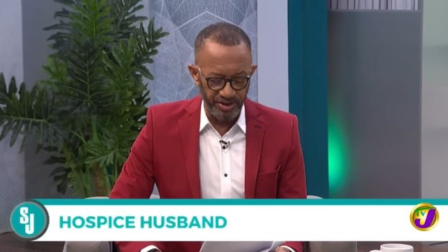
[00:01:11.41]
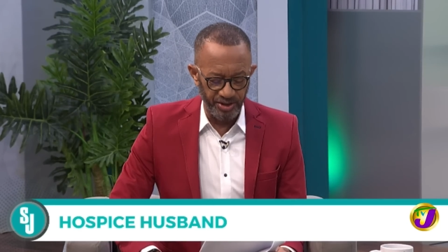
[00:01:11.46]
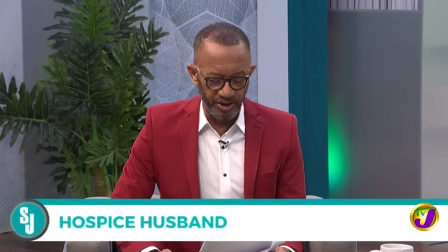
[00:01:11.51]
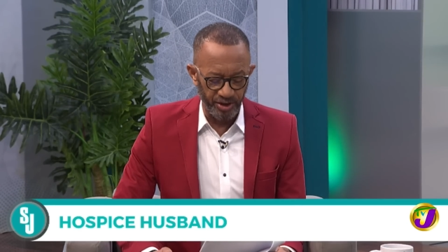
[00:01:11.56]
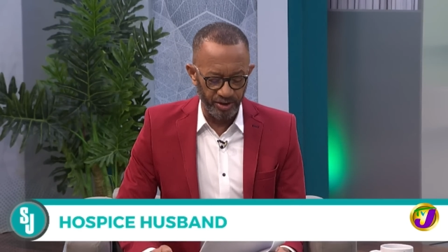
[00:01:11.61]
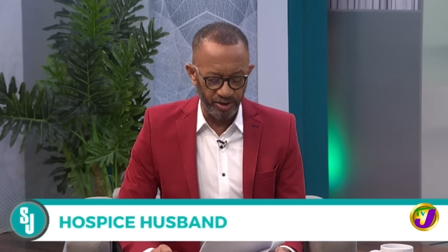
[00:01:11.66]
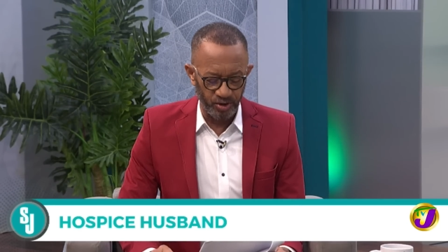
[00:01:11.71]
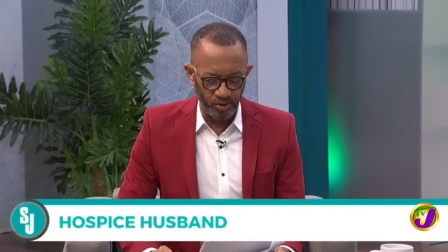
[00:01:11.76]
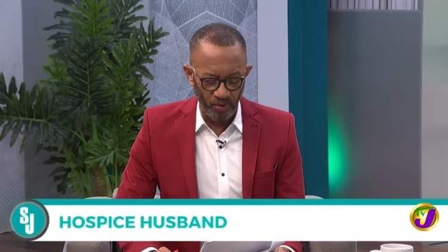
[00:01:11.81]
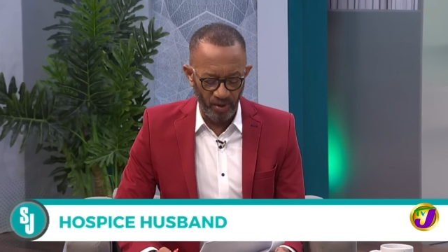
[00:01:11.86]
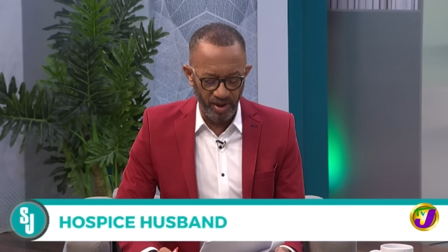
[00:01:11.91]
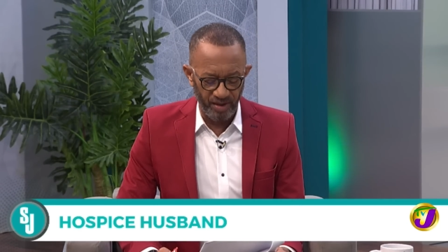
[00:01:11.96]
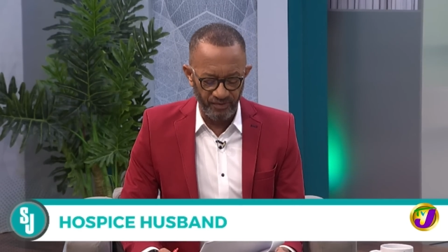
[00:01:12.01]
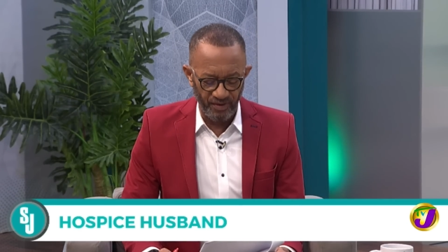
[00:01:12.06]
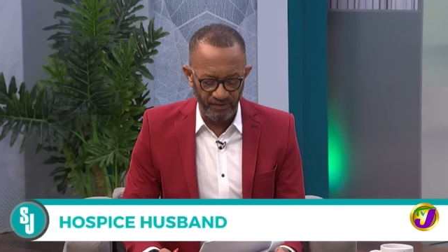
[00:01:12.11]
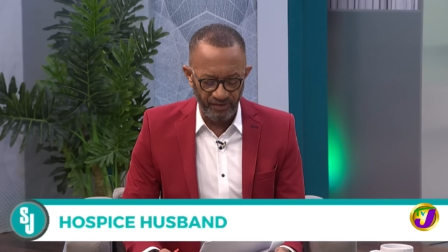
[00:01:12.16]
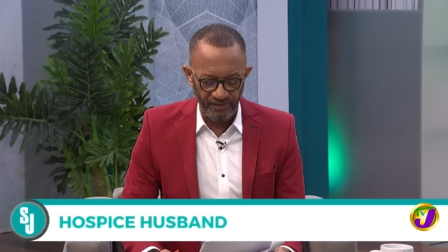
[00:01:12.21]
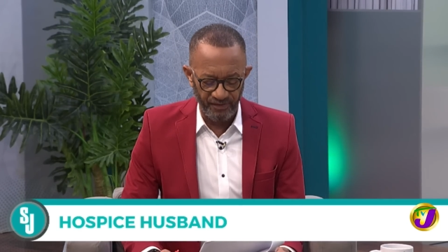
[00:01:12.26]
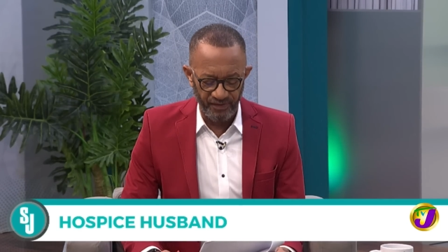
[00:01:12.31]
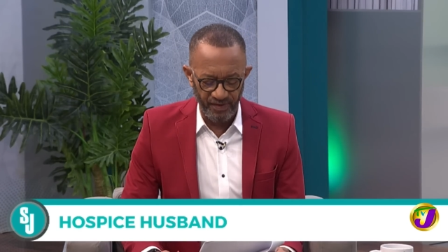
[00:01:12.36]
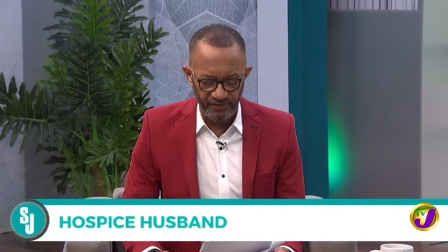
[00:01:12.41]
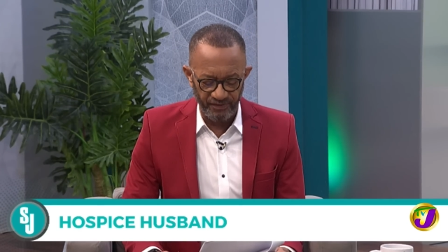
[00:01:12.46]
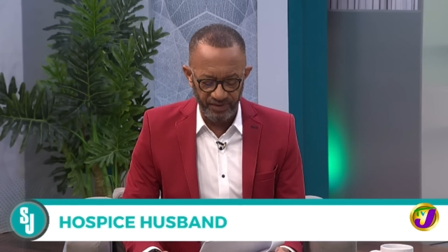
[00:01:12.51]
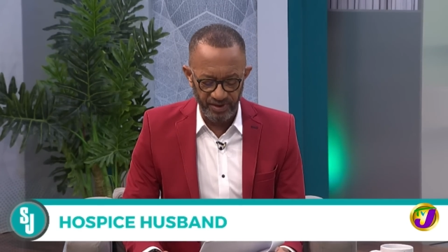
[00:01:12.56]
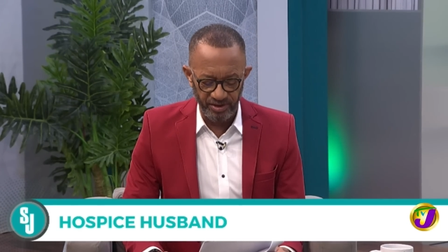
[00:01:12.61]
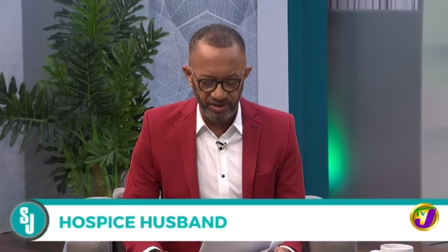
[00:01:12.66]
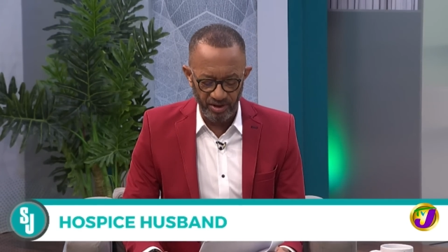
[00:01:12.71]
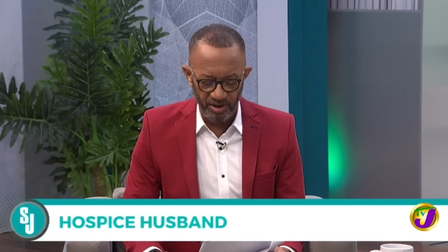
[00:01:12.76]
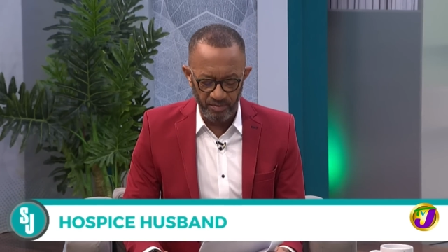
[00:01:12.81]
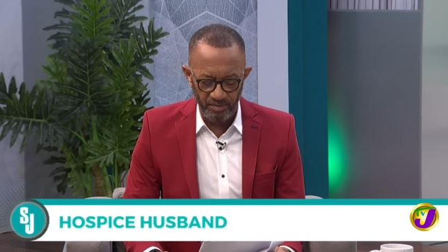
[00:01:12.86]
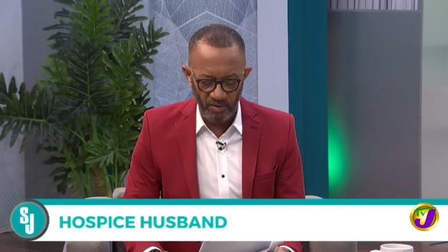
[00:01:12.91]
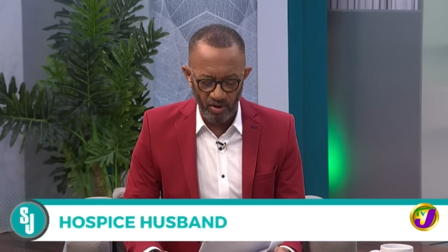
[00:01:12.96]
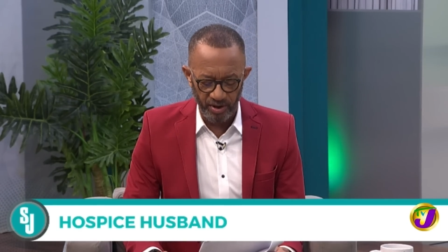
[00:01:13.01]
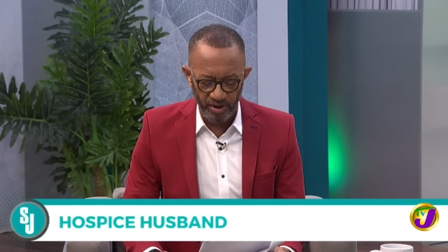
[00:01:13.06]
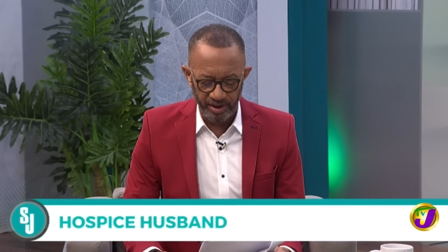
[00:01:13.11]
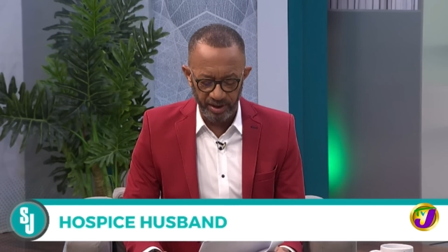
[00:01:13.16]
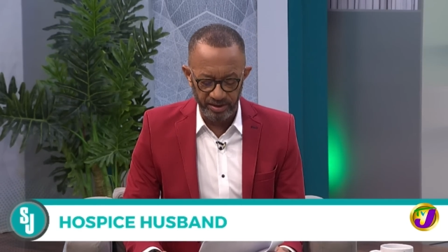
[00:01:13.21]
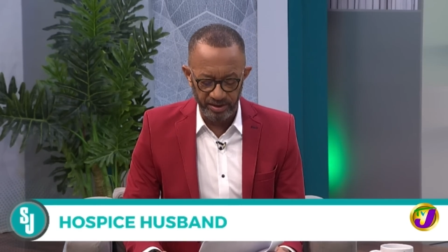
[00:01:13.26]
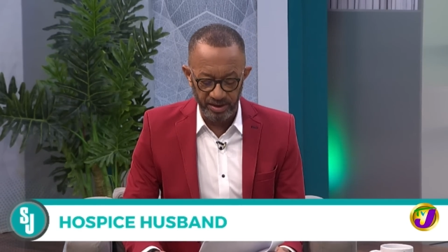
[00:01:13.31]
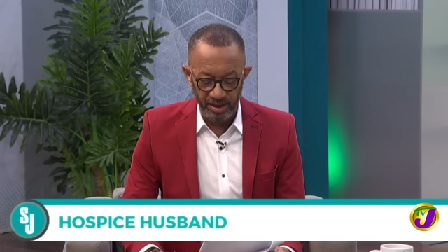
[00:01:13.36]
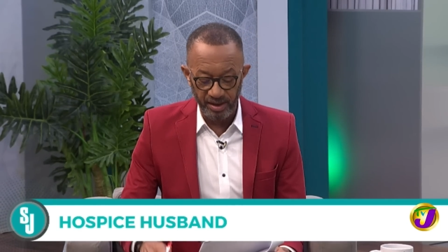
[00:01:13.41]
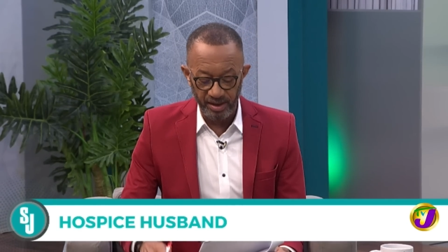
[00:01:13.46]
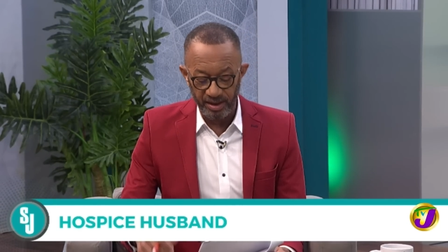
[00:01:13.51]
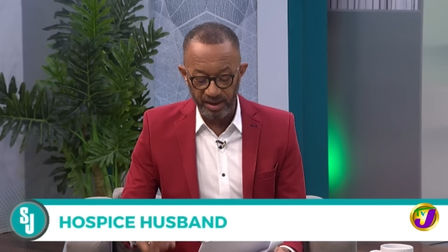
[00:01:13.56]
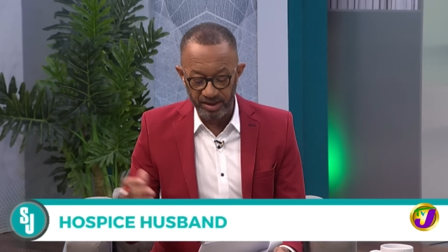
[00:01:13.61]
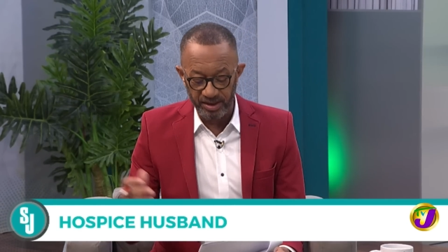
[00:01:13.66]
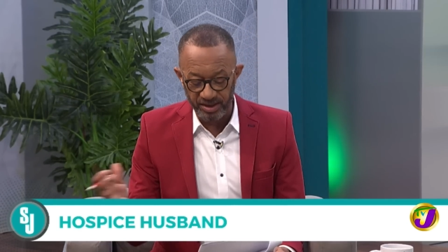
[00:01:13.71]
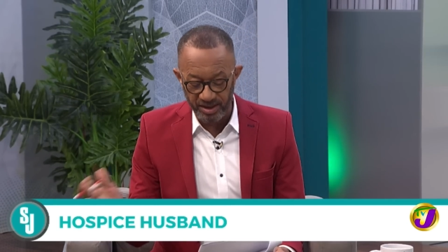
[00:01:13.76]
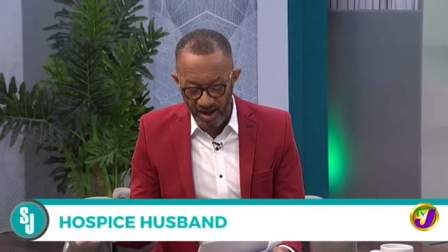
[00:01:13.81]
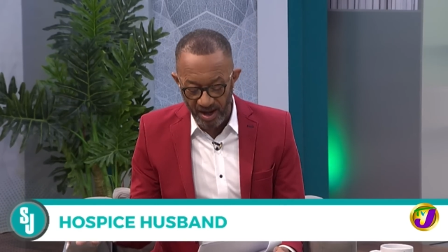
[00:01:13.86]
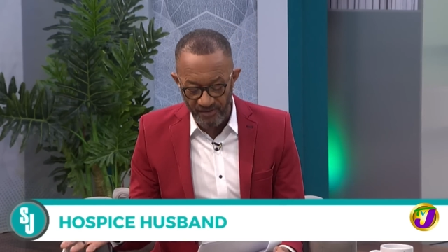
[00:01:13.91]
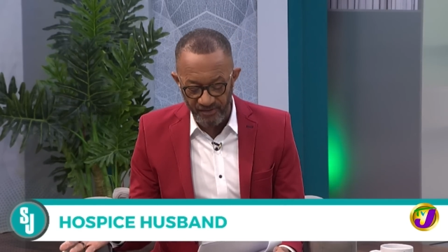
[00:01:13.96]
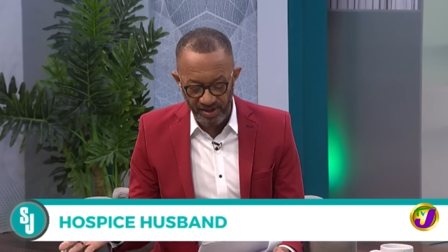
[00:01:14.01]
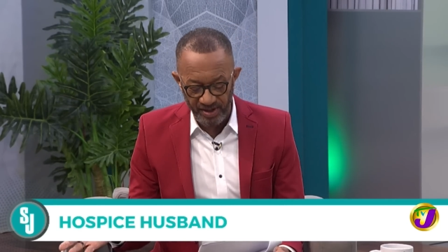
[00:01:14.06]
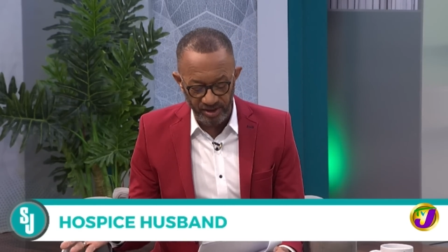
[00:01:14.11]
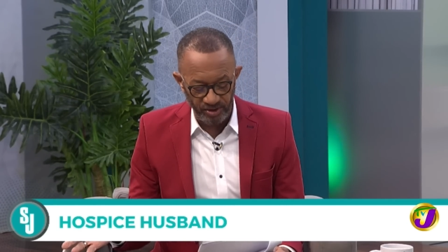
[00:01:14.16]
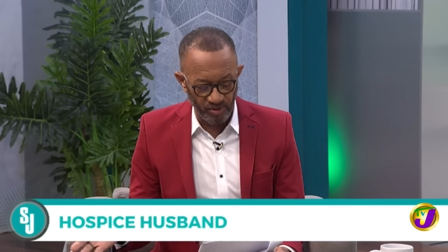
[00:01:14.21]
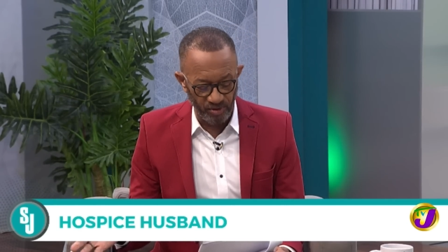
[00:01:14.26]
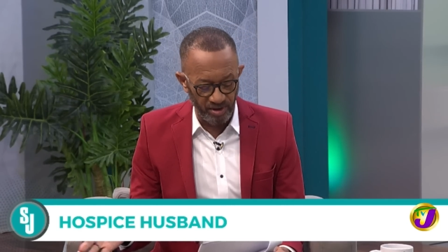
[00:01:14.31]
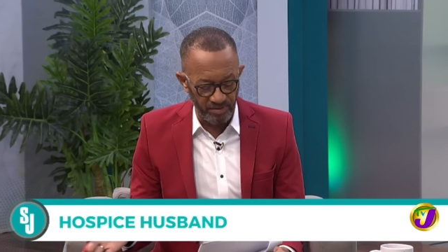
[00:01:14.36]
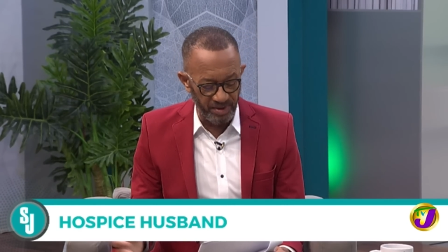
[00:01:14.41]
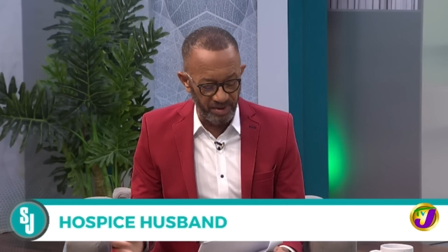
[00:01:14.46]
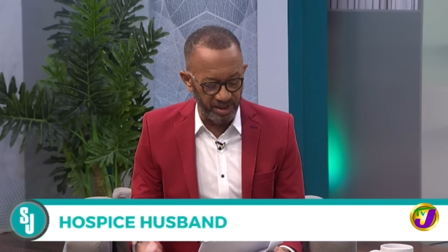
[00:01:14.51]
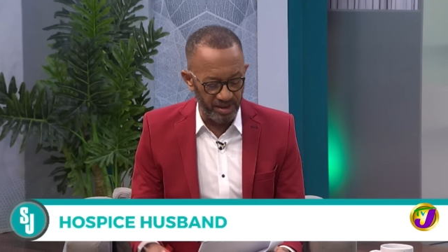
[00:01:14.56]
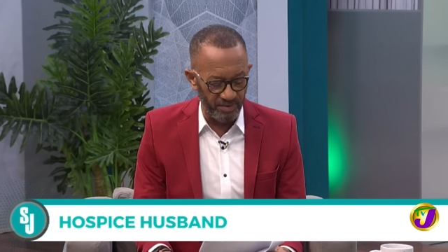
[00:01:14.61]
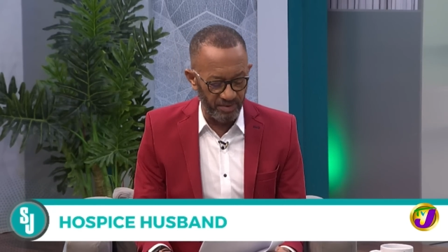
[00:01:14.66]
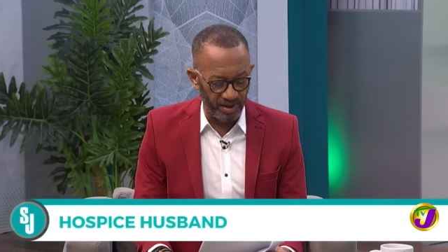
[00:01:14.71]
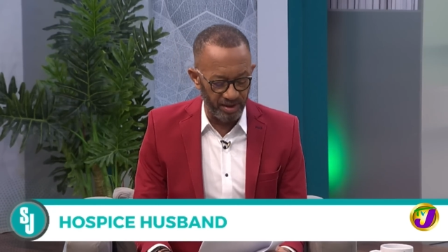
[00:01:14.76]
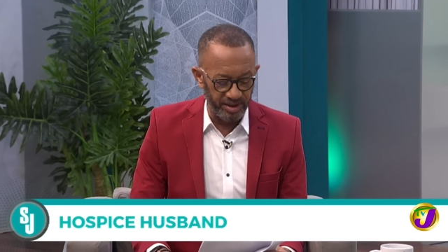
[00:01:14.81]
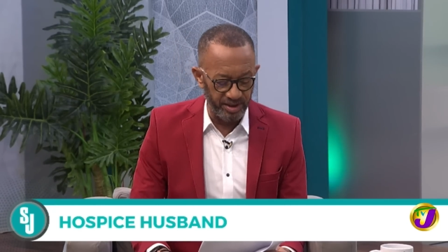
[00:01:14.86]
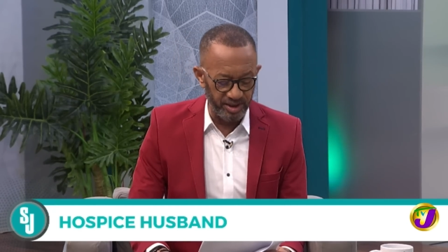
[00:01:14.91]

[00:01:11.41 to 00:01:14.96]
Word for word: year twelve of a fifteen-year mortgage. His savings were minimal.